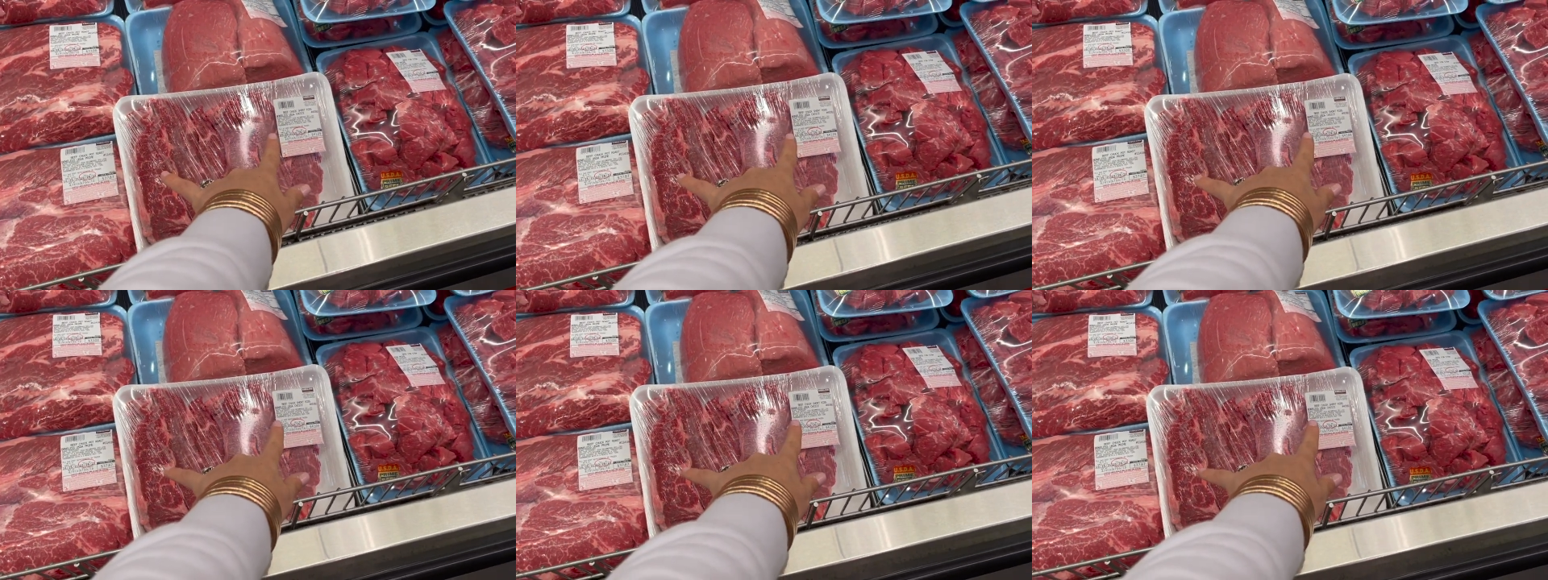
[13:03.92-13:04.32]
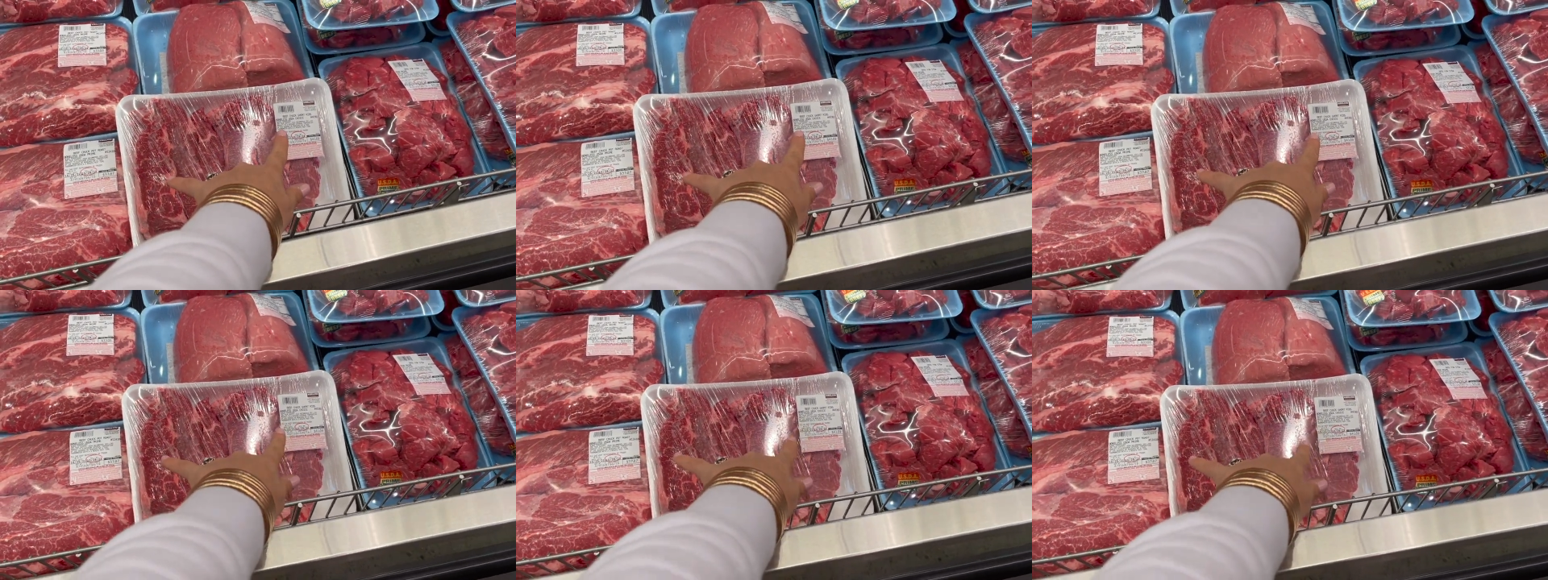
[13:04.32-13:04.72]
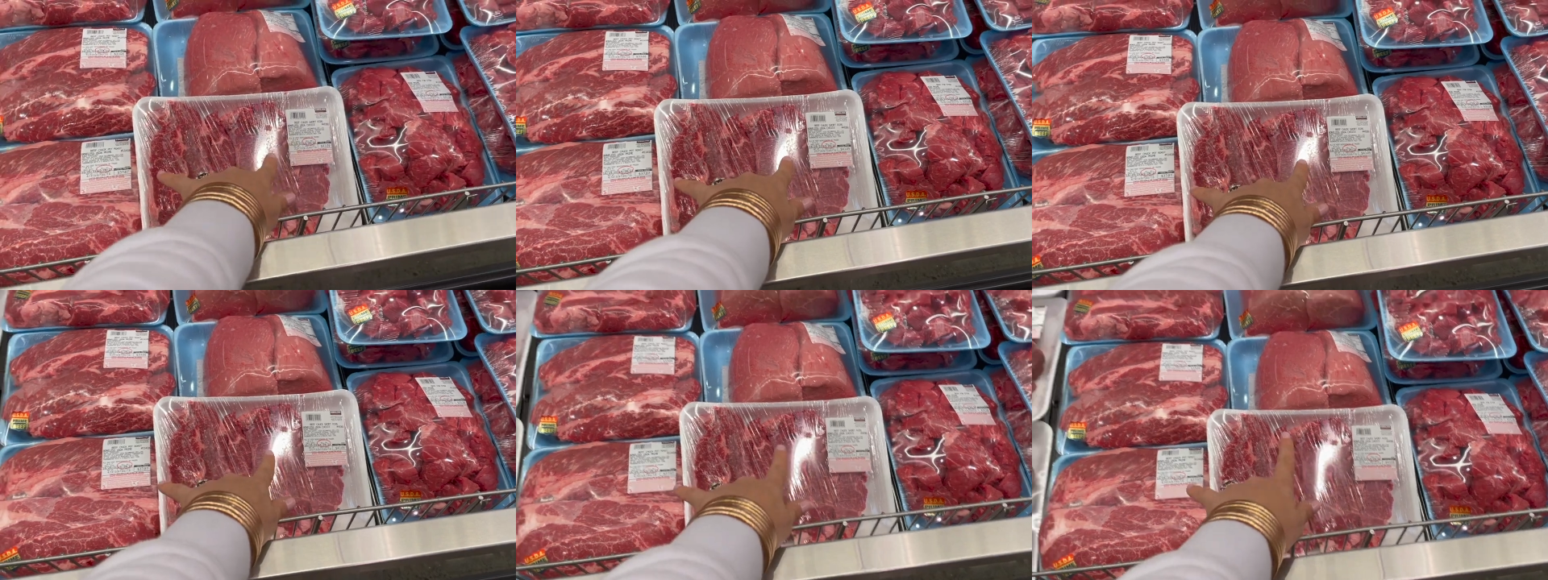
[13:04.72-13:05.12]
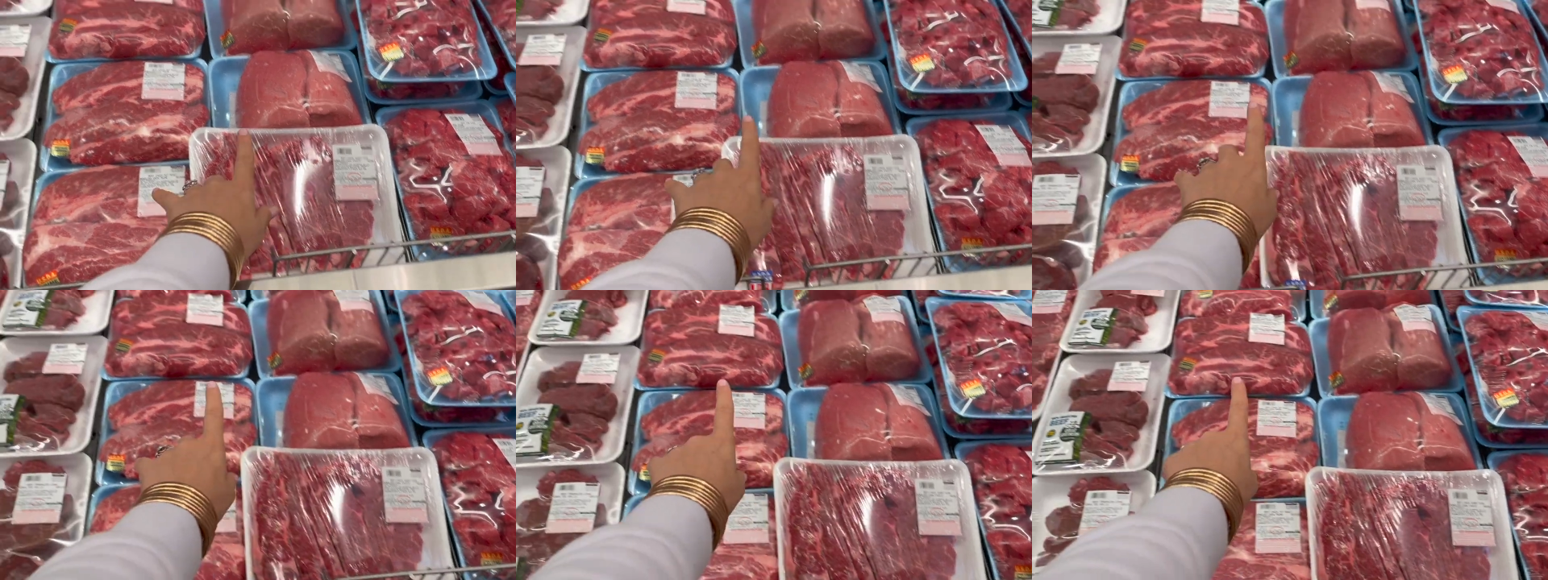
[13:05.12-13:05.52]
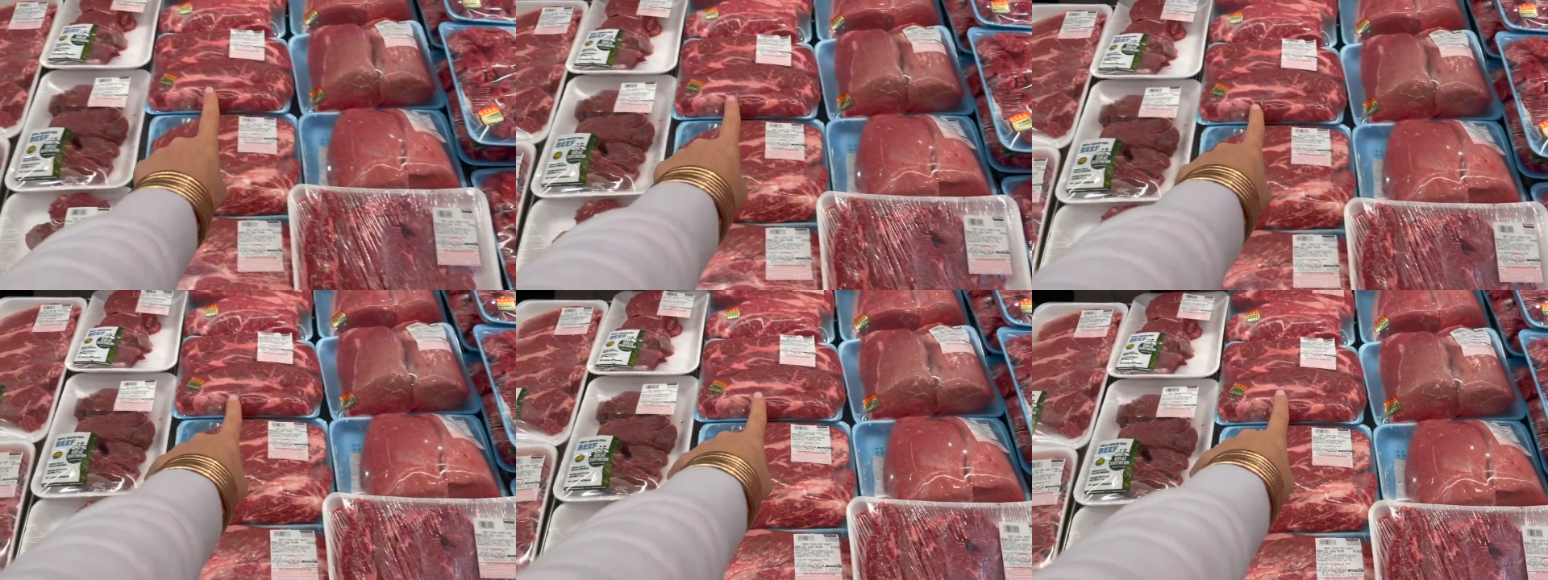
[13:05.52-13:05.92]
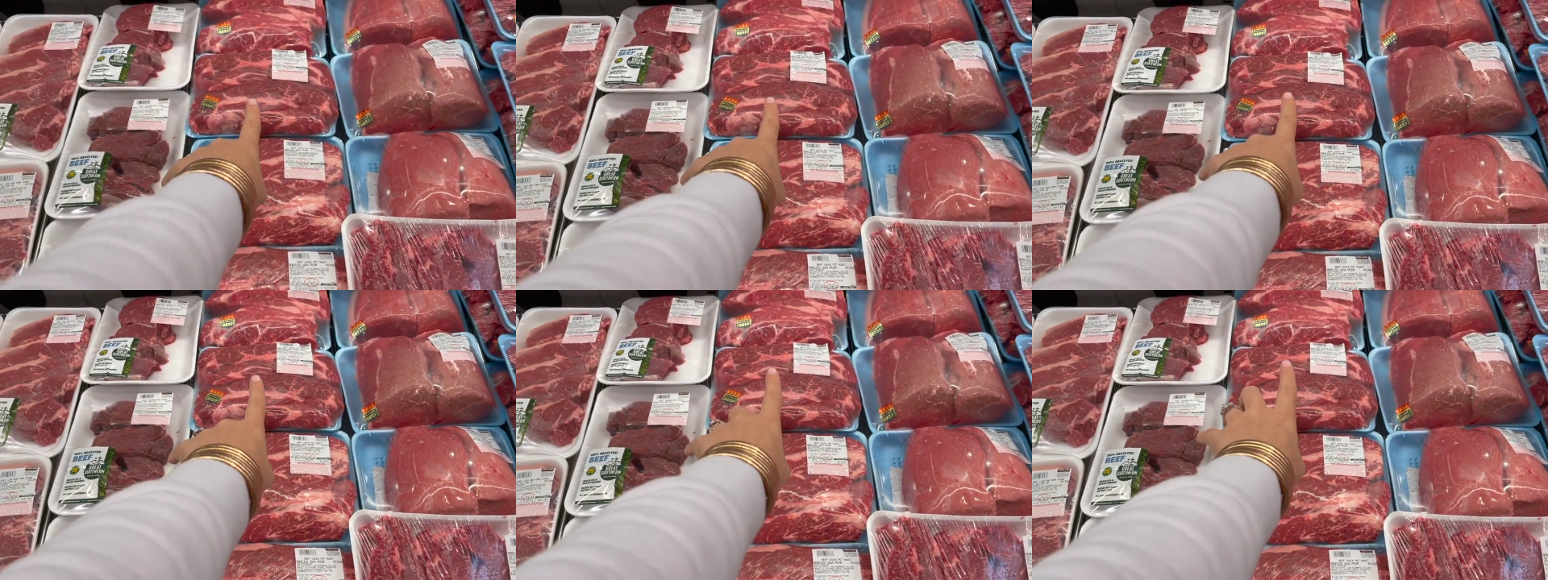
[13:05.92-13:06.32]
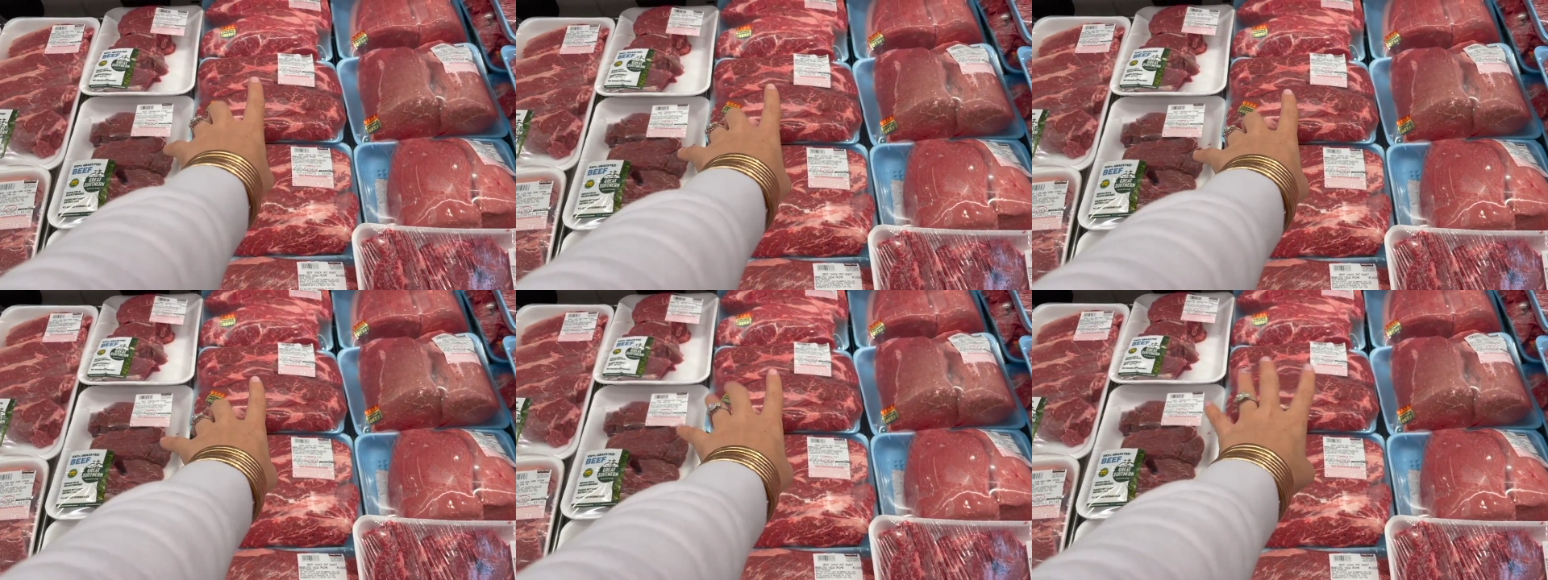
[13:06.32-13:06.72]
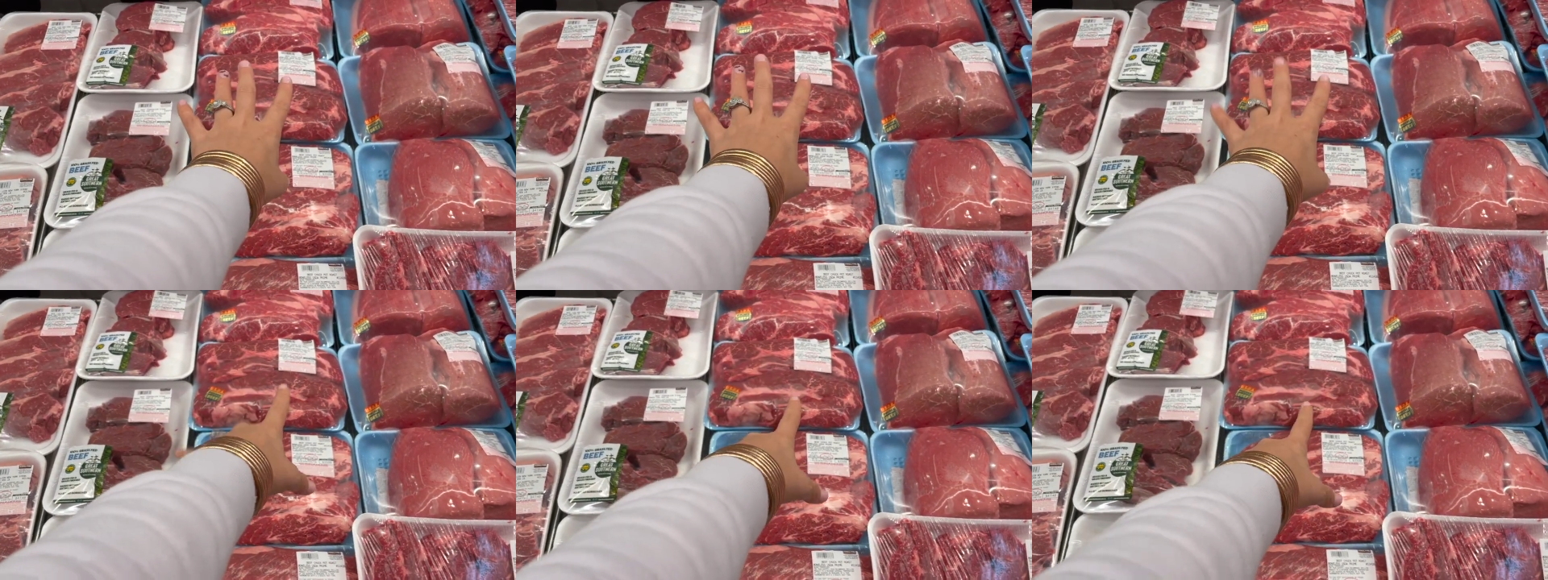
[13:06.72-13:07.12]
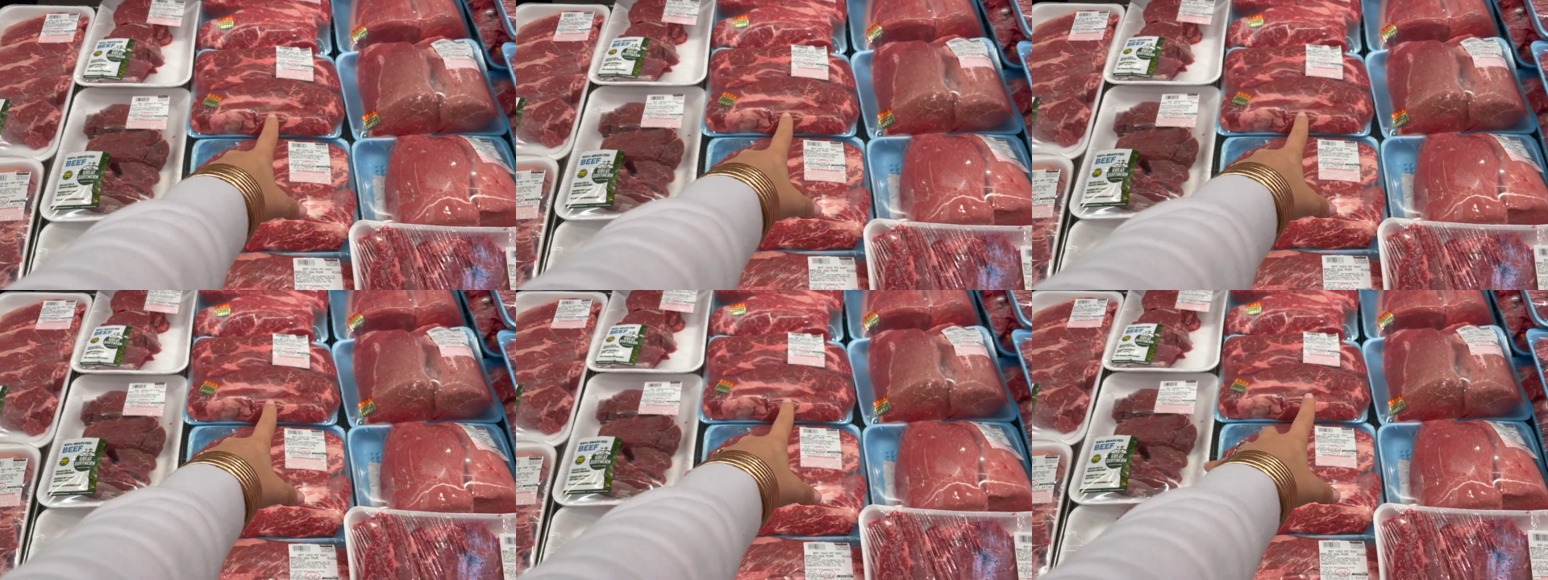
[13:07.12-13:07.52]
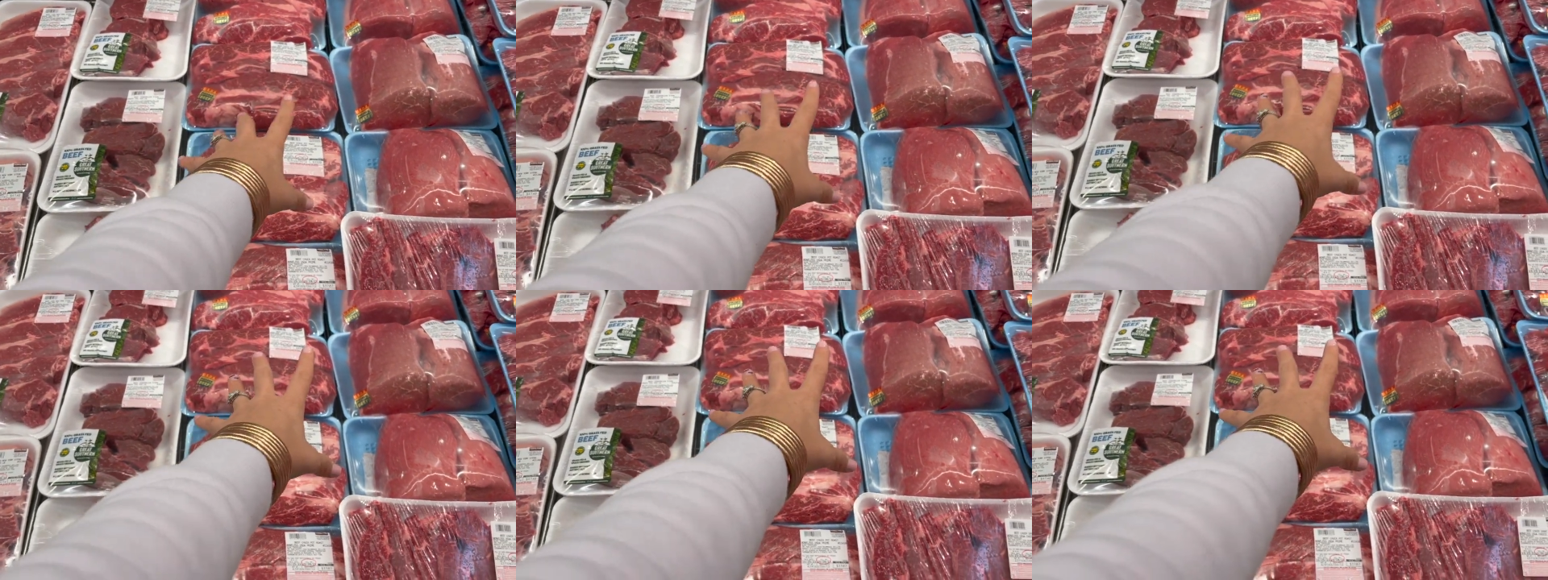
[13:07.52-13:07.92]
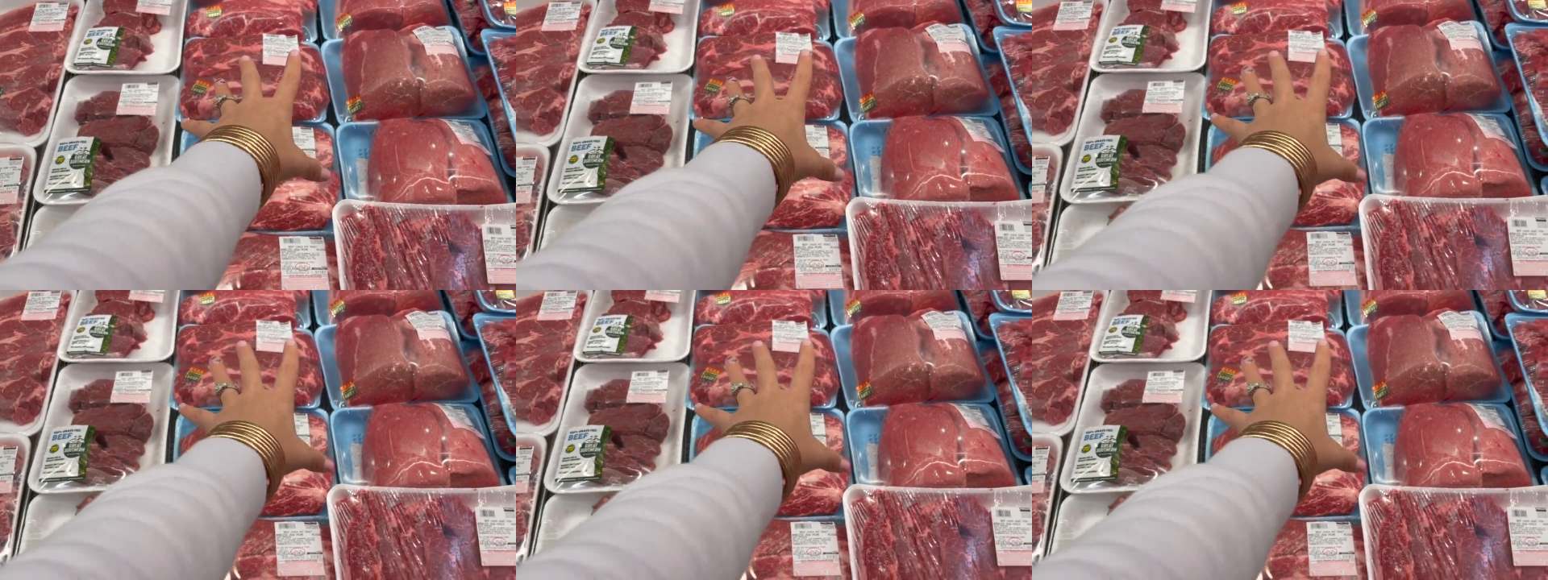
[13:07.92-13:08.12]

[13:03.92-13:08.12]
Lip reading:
[unreadable: no face in view]